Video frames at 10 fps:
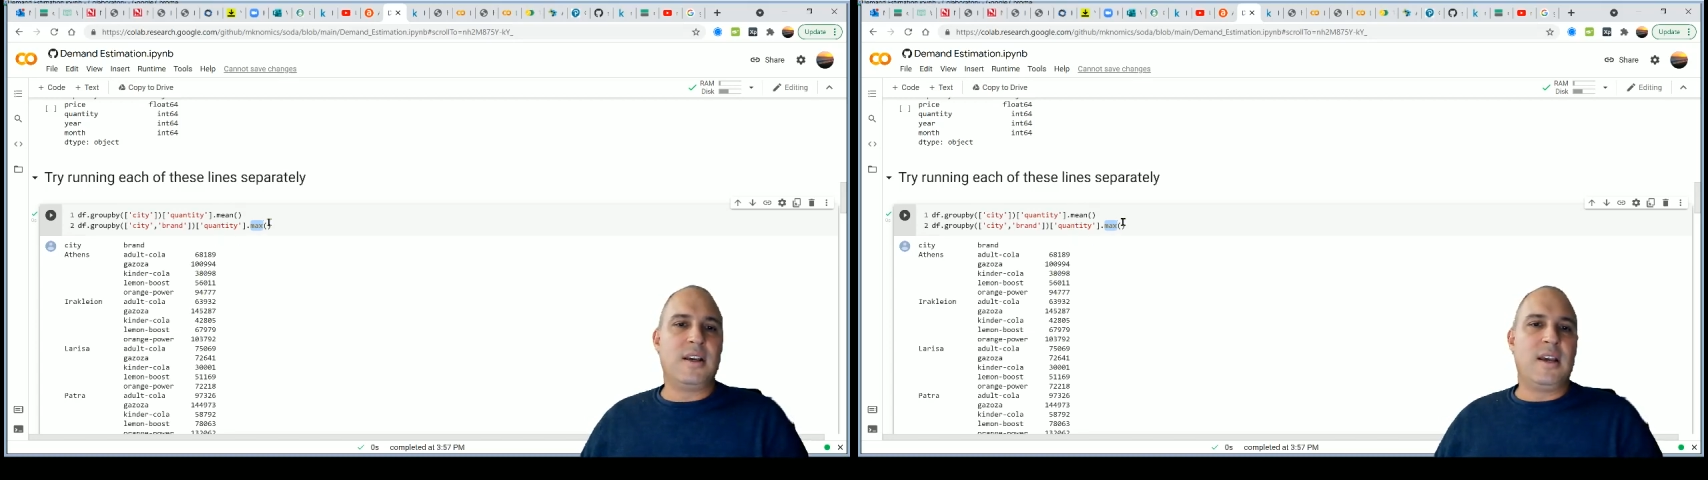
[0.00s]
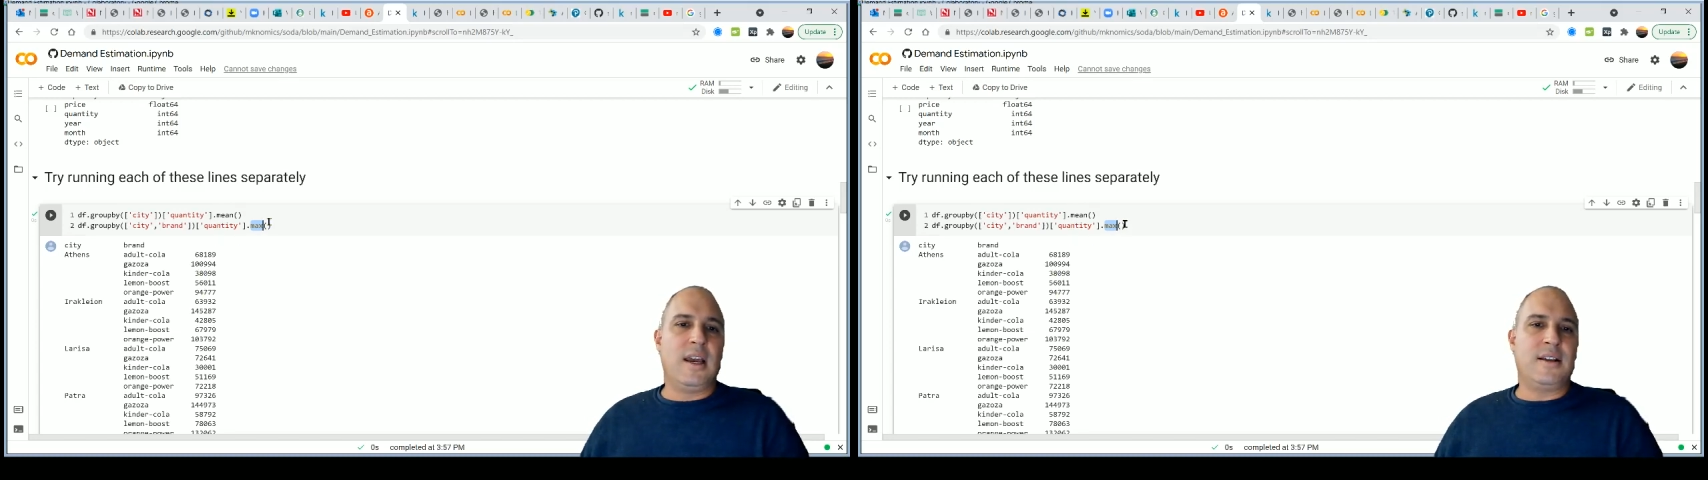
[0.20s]

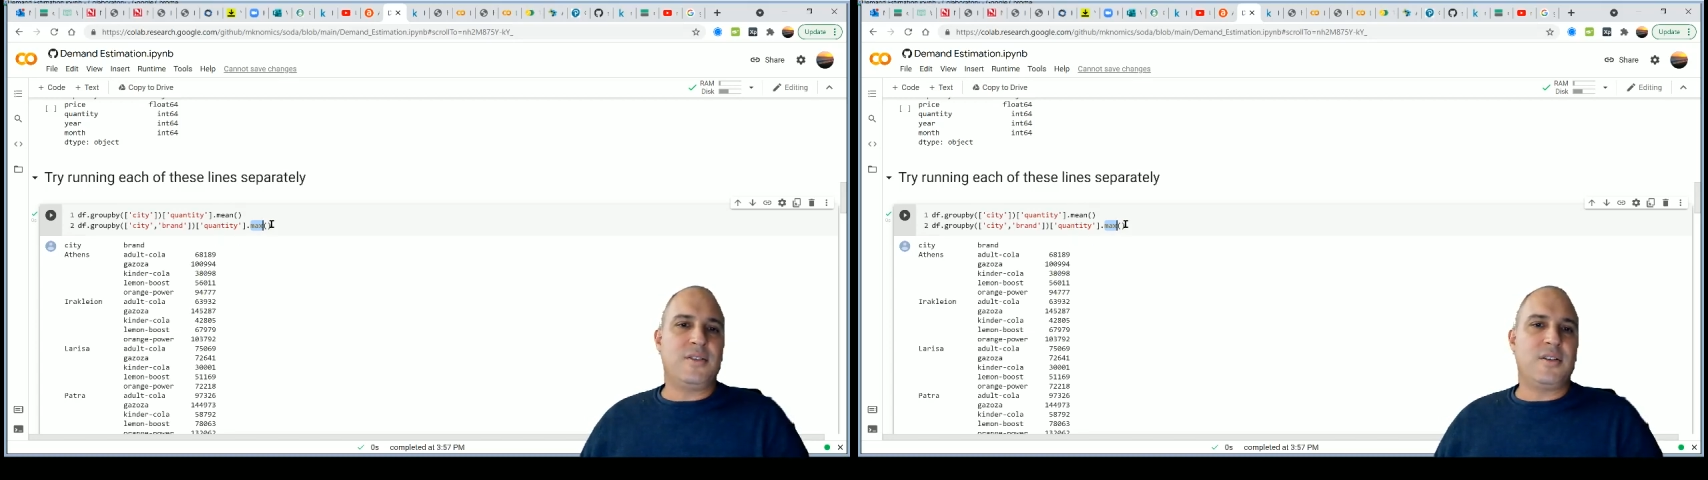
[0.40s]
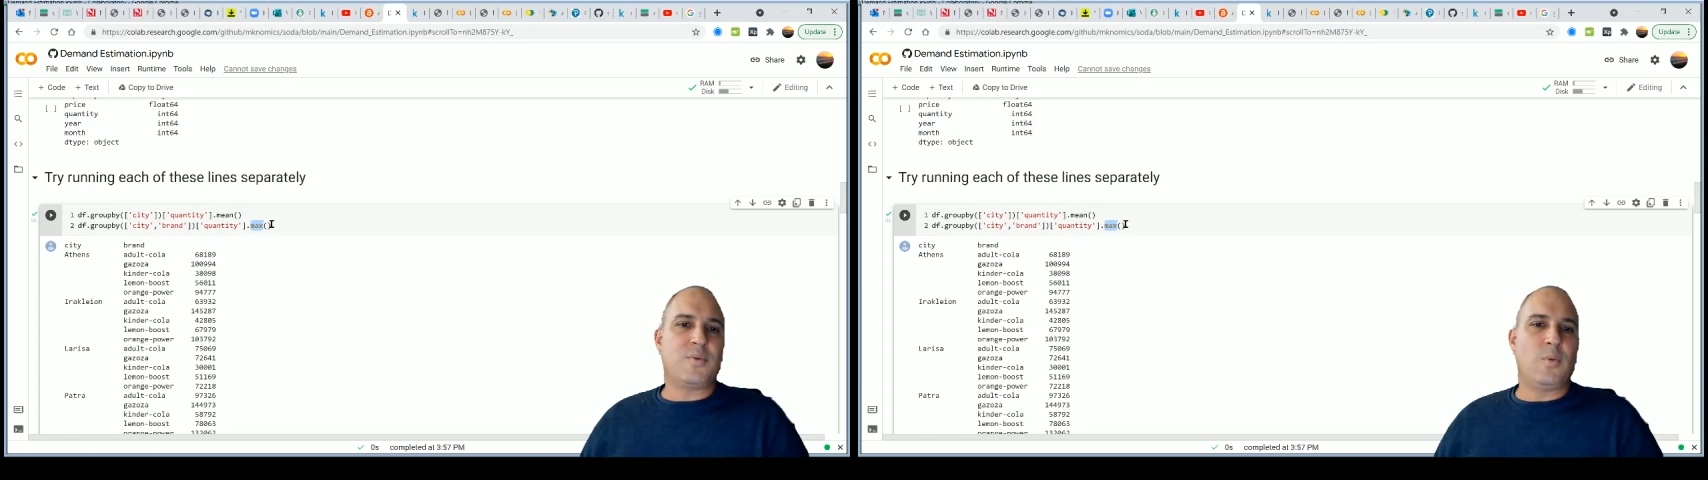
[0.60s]
And that's
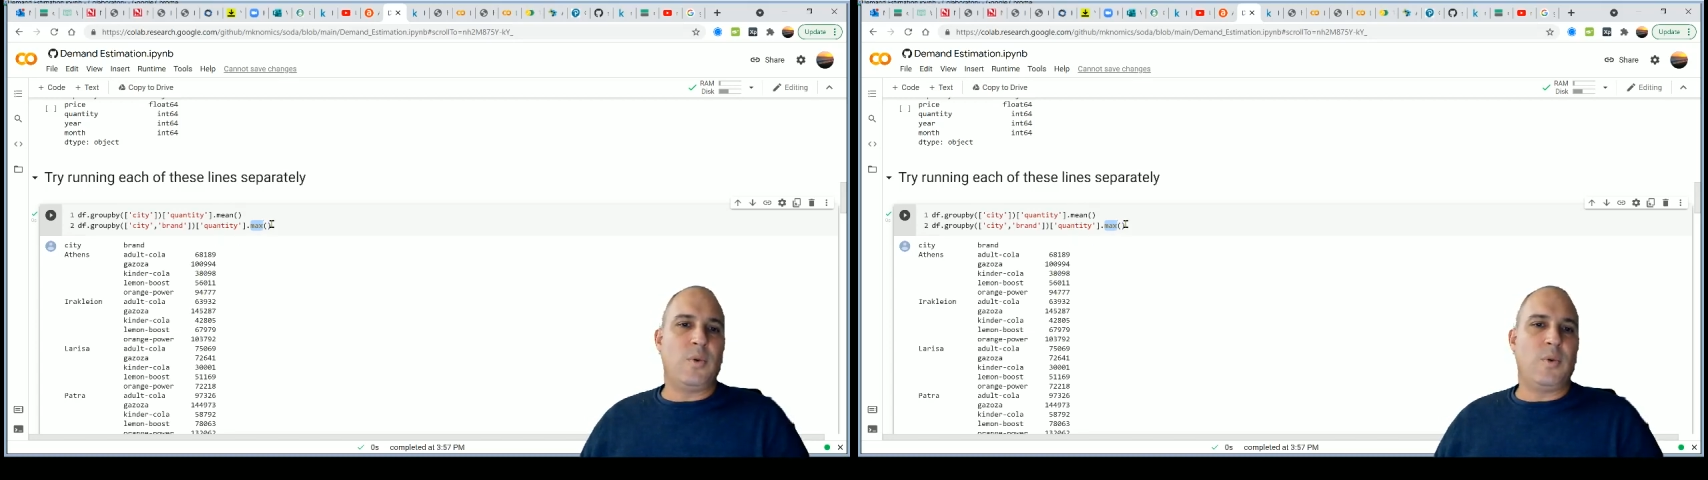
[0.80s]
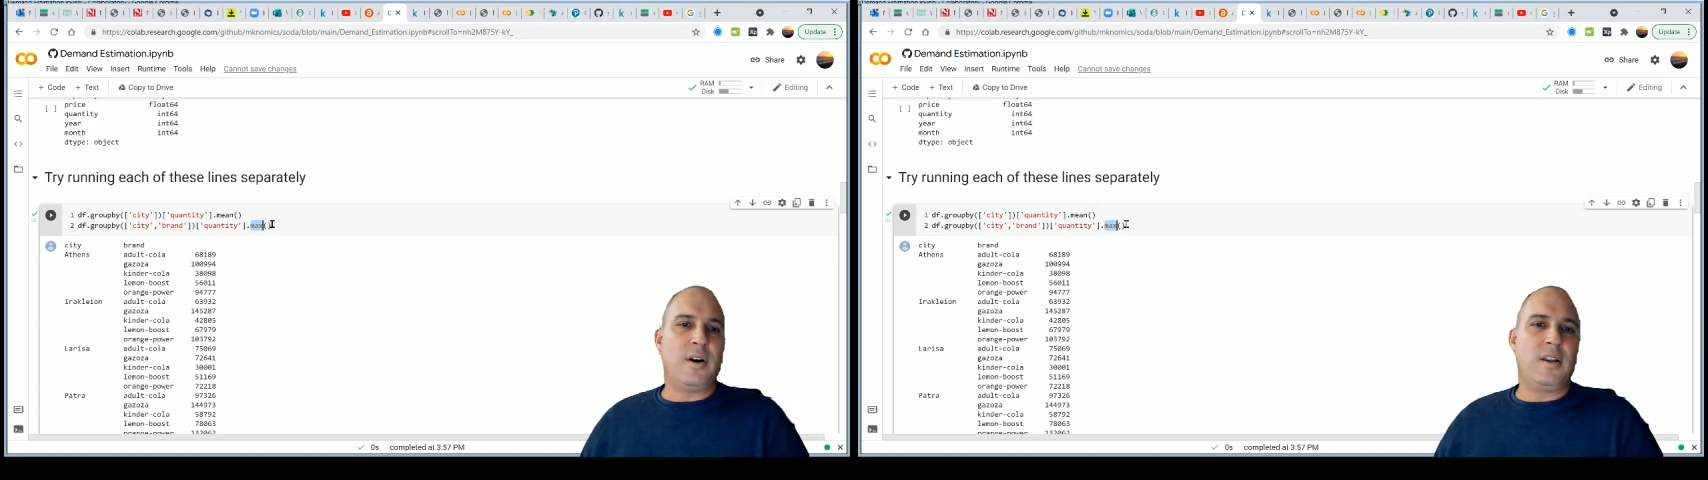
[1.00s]
just
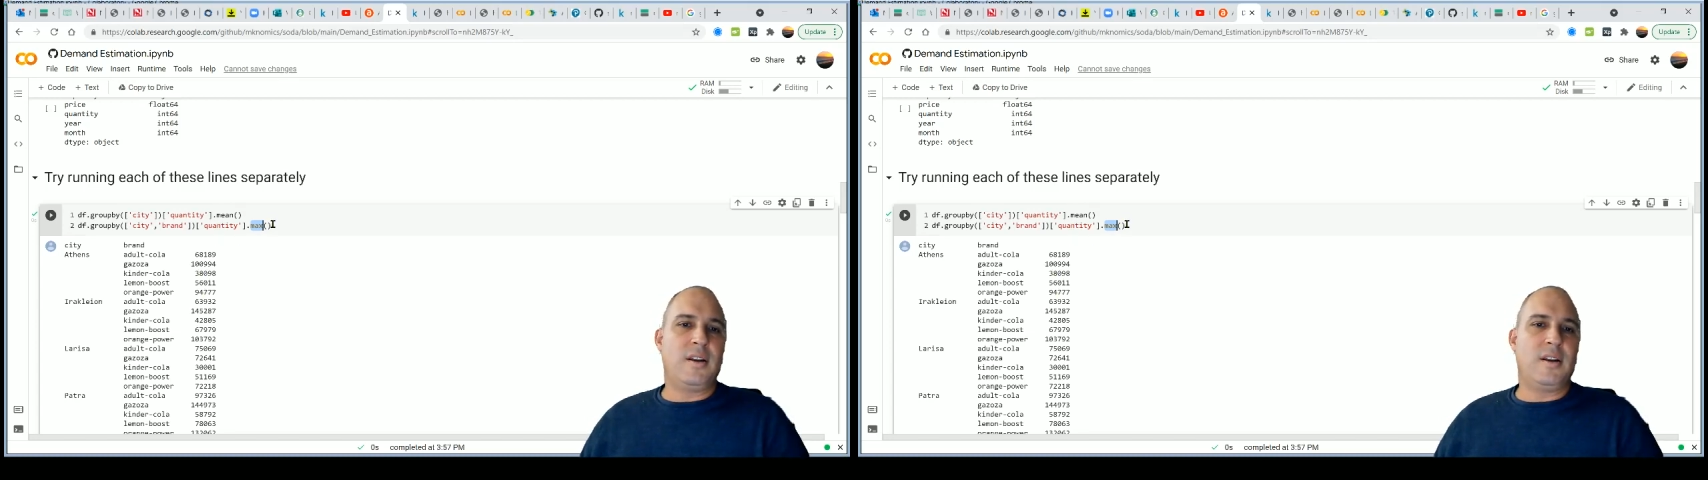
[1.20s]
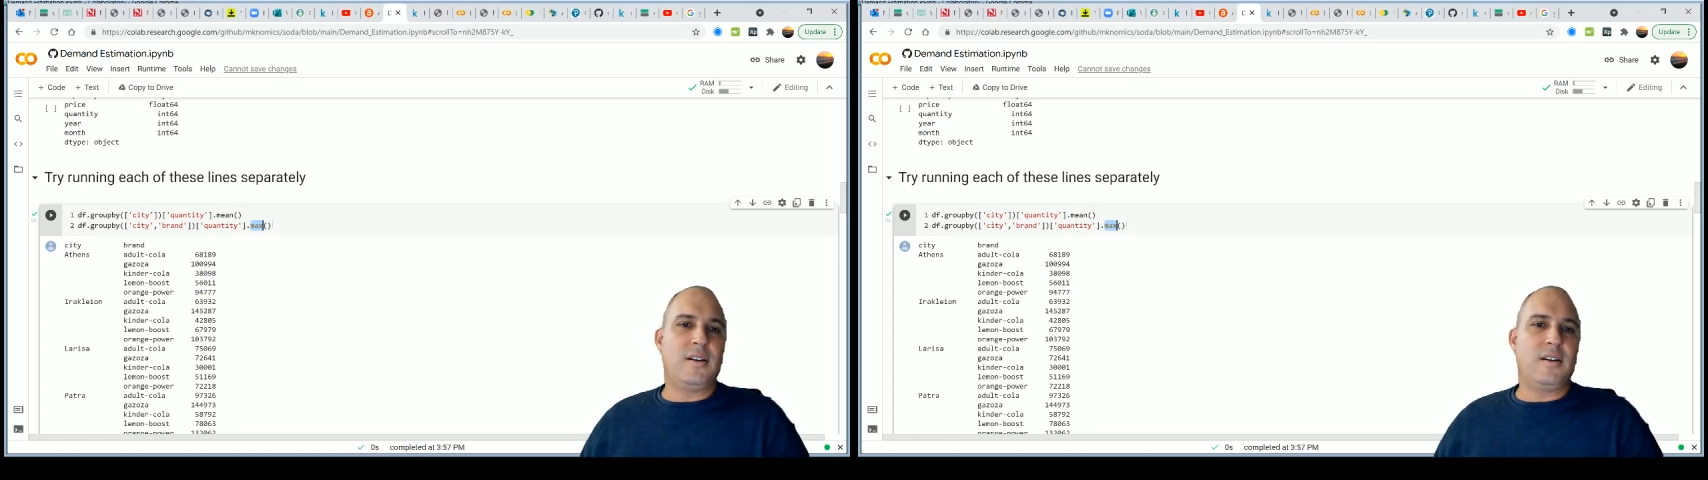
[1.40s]
one,